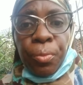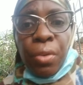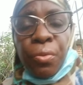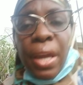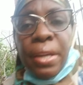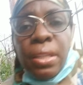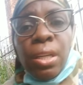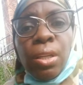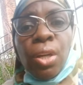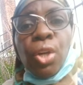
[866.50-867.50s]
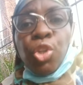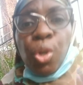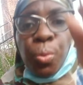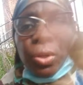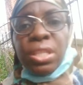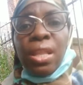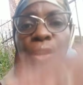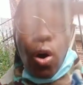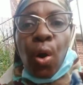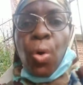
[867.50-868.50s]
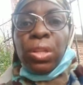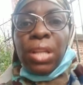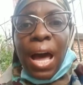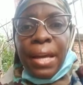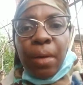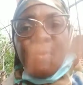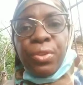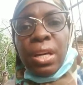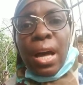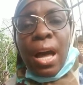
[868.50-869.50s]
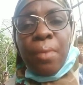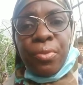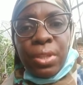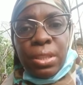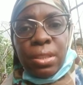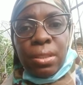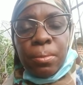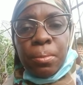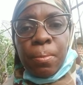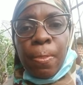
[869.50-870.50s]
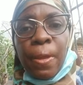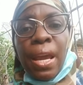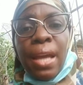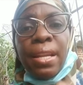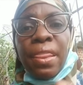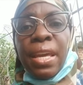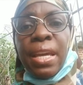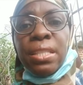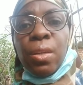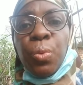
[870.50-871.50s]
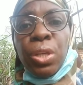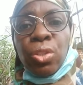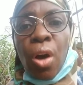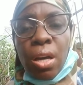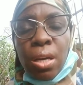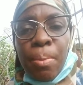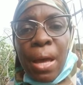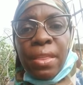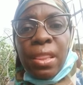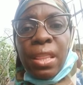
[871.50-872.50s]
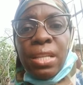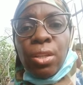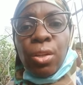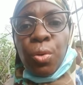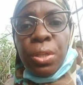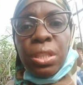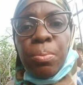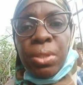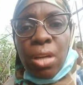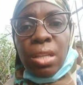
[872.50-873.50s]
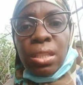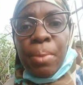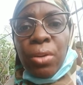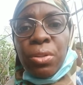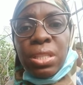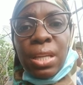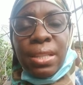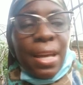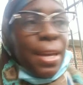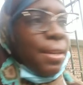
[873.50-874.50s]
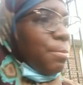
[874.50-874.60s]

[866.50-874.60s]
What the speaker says: right? You will see the whole lineup for the conference. And the things that we talk about, the things that are going to be talked about on Sunday,